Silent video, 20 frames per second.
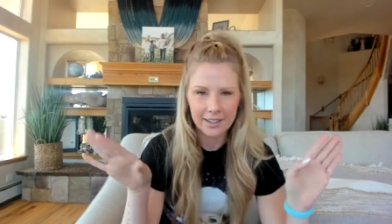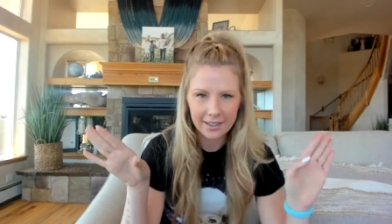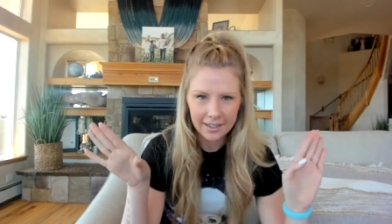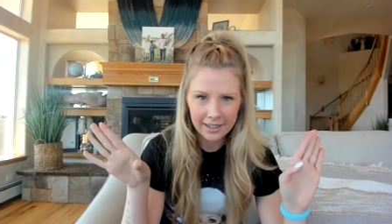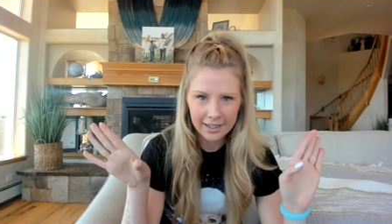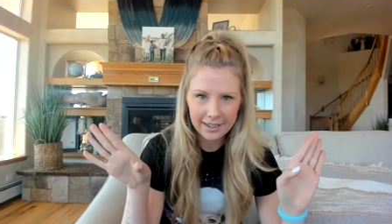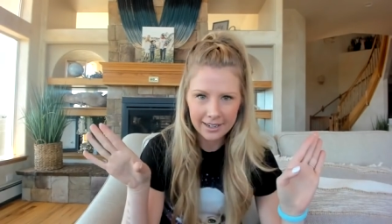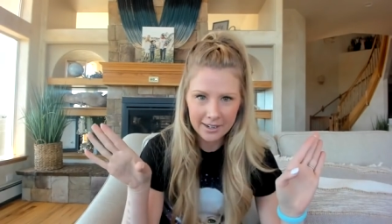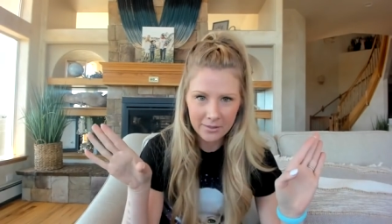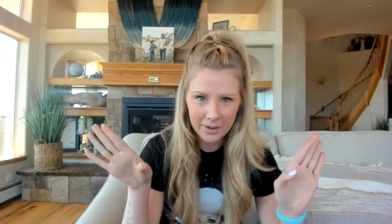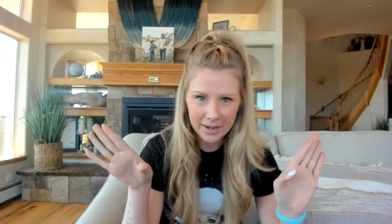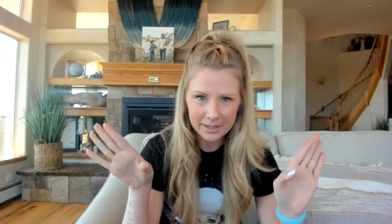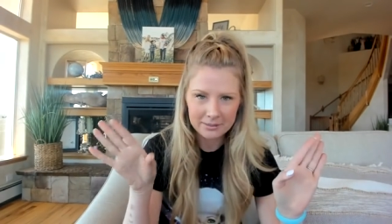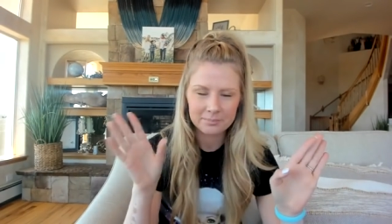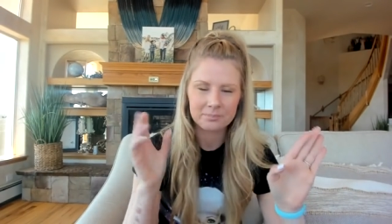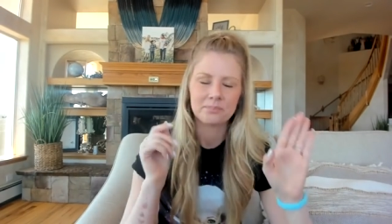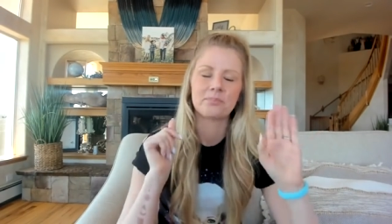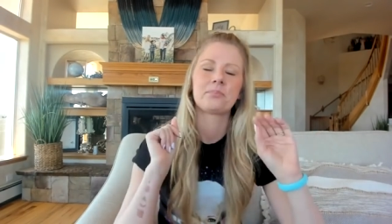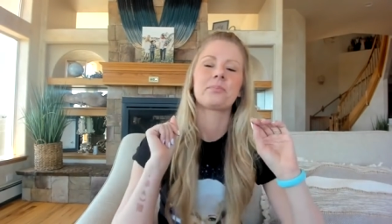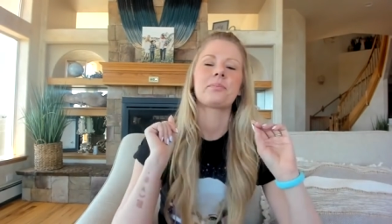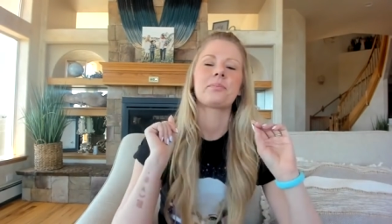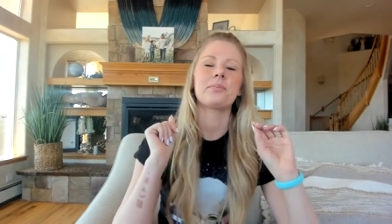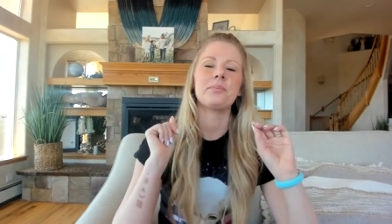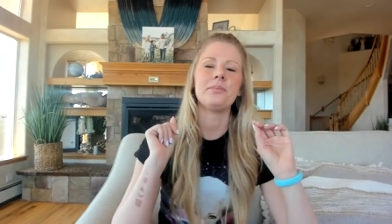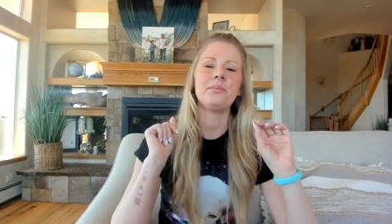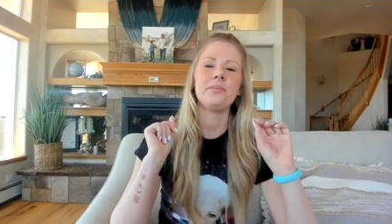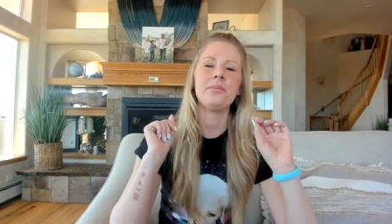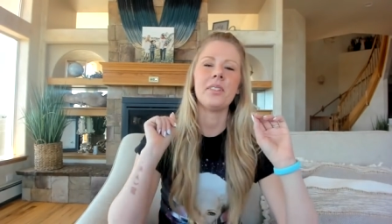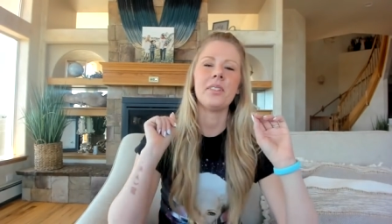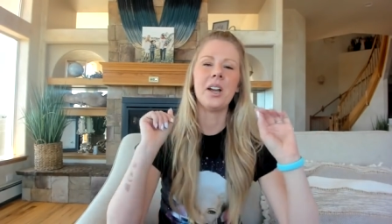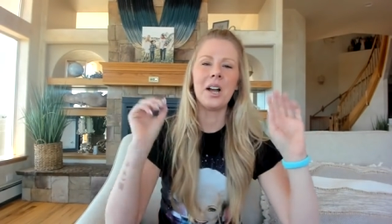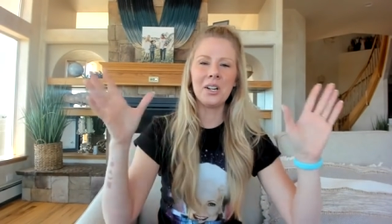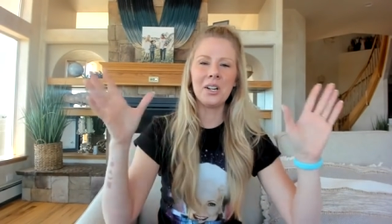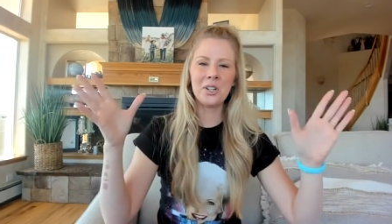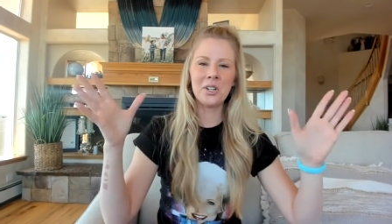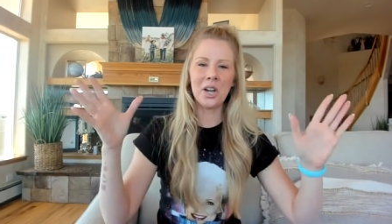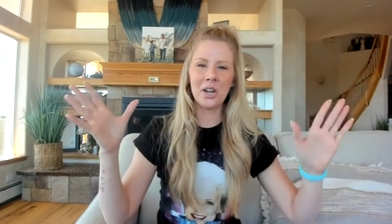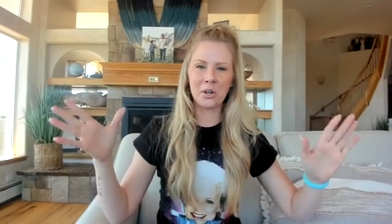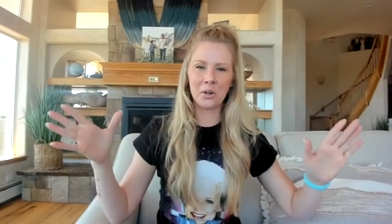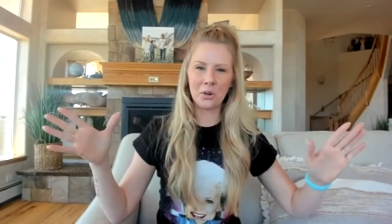Anyway, I
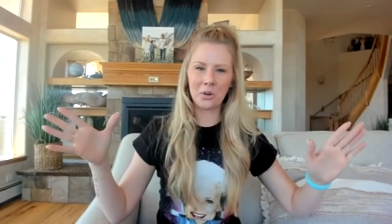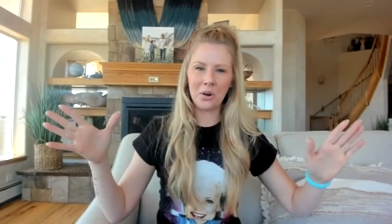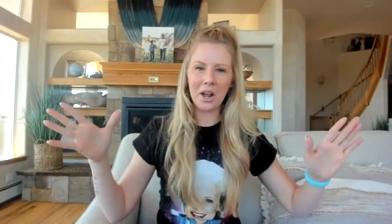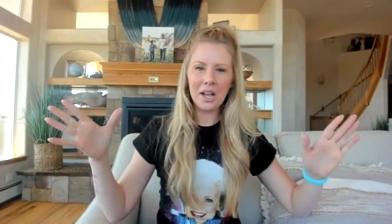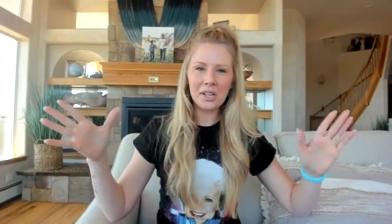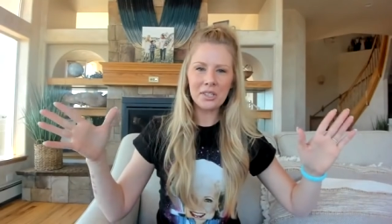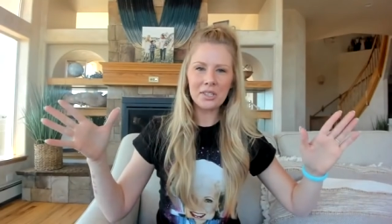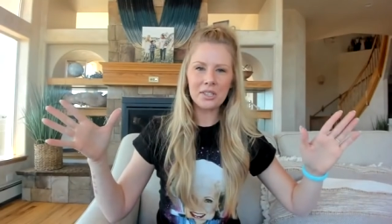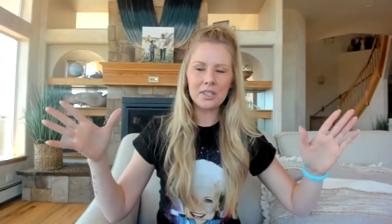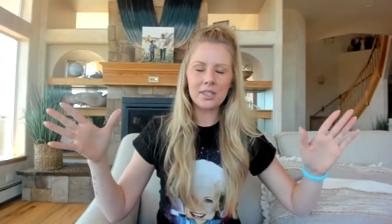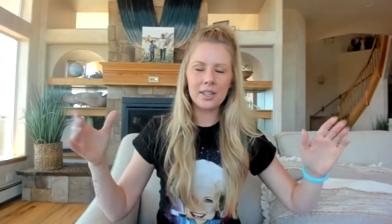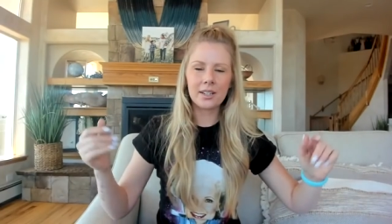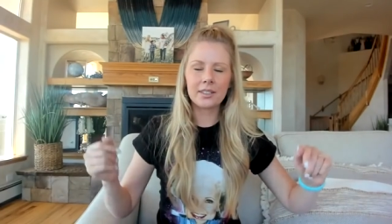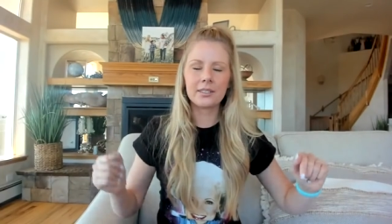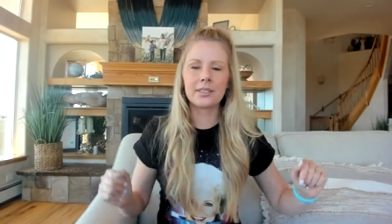digress.